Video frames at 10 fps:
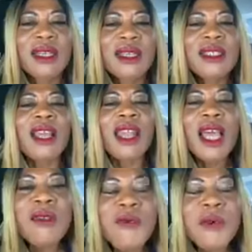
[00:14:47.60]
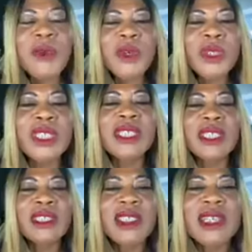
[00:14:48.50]
The life of God is
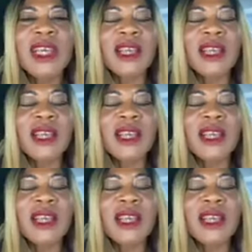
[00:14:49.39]
eternal.